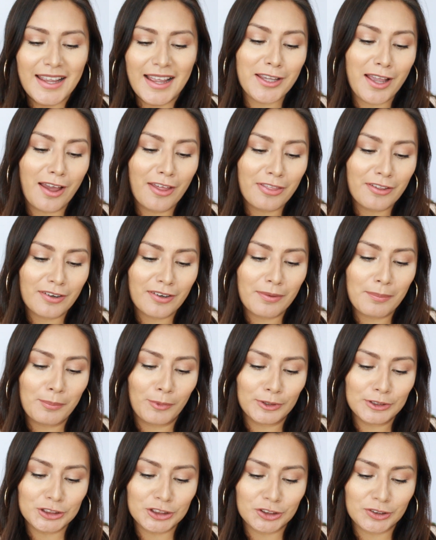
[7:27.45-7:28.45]
The other
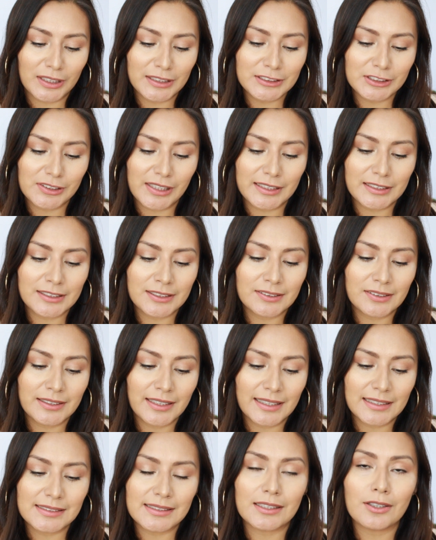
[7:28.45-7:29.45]
moisturizer I
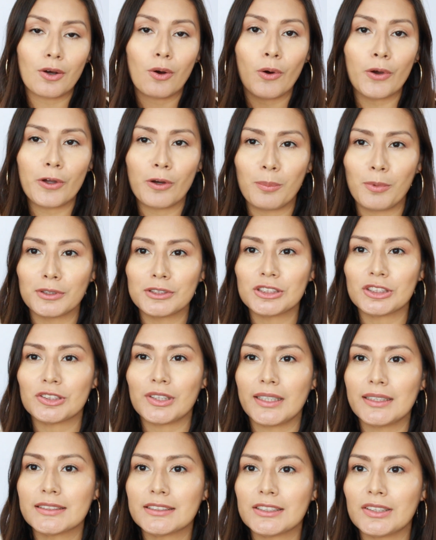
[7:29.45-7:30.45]
took is an oil
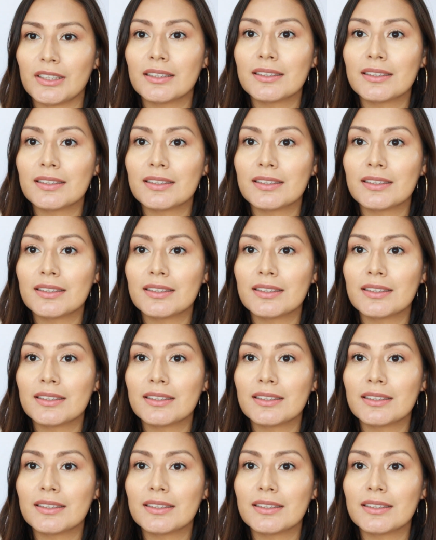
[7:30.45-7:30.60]
moisturizer,